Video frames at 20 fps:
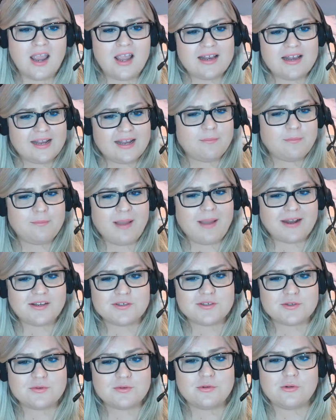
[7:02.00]
like back to
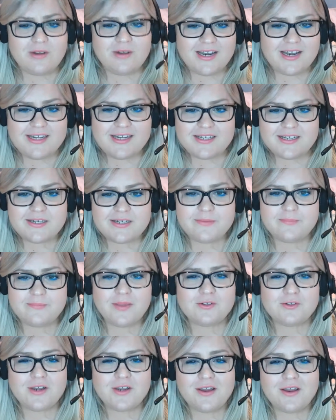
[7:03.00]
school related.
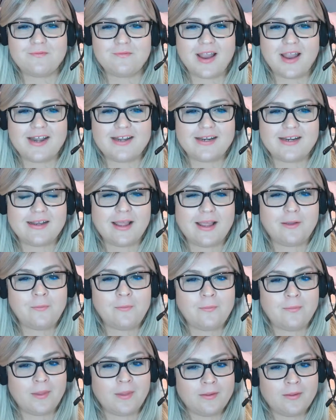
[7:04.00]
I'll try and find it now.
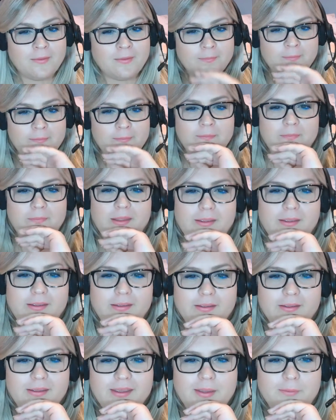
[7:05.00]

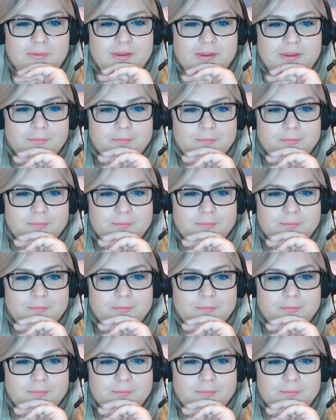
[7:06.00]
Here we go.